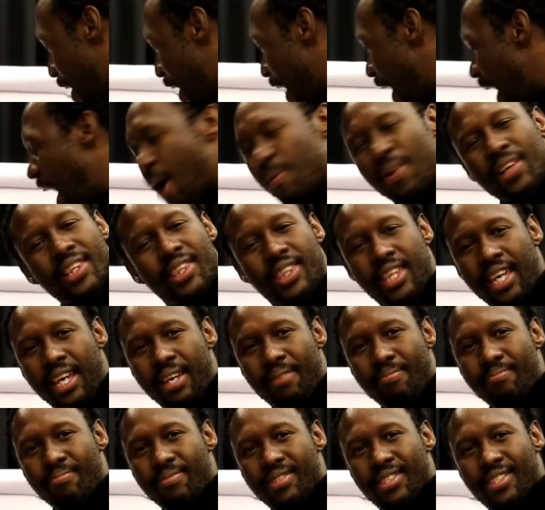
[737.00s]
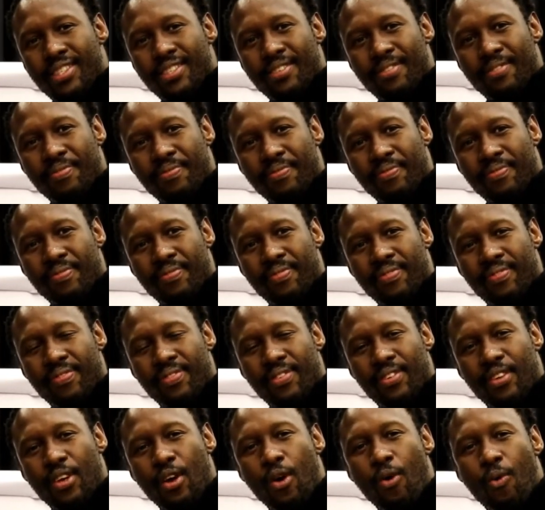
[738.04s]
our themes.
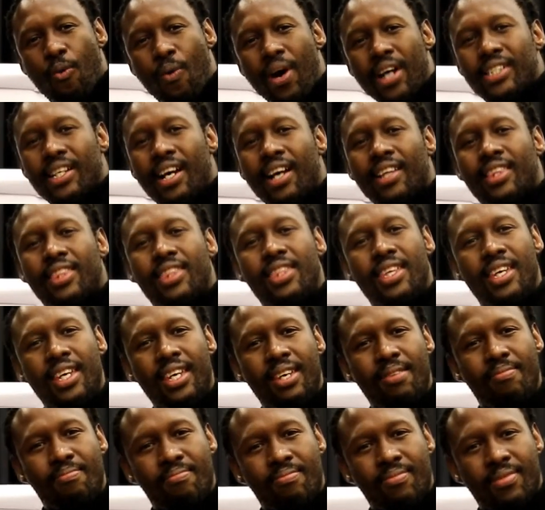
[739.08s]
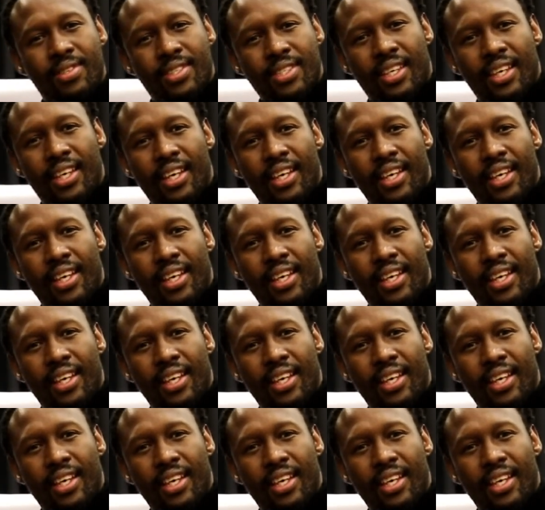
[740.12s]
What are themes?